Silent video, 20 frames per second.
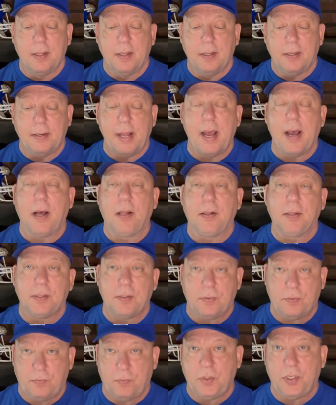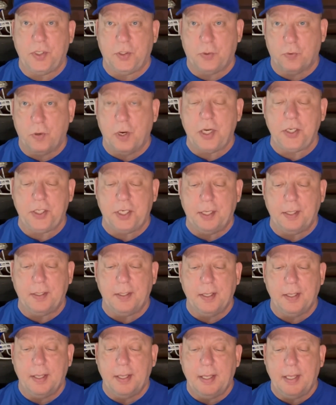Now, his rushing,
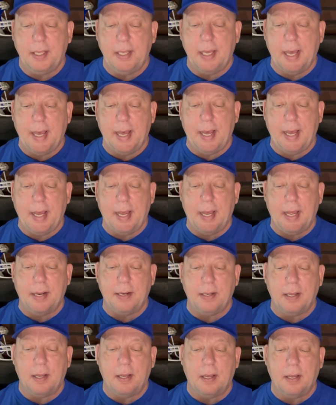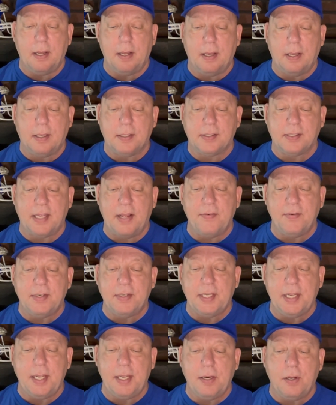he had
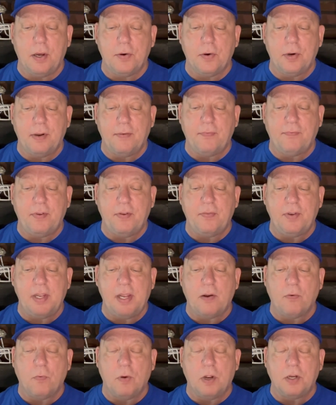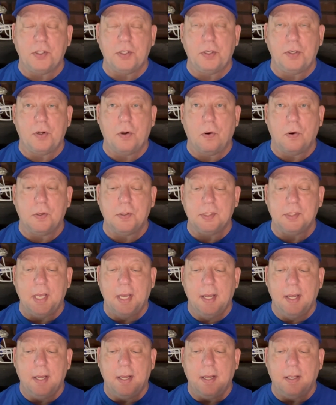1,758 rushing yards,
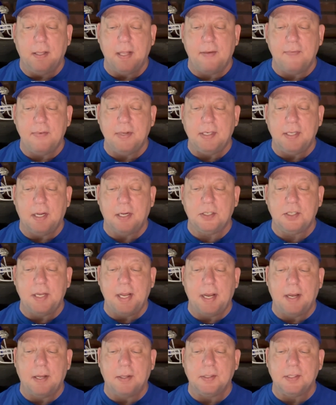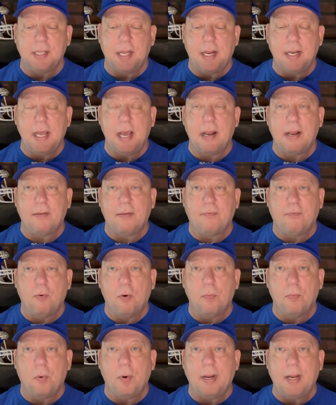11 touchdowns, and he had a
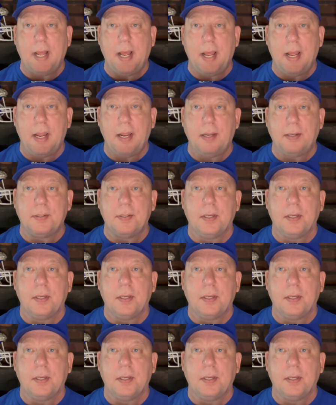4.8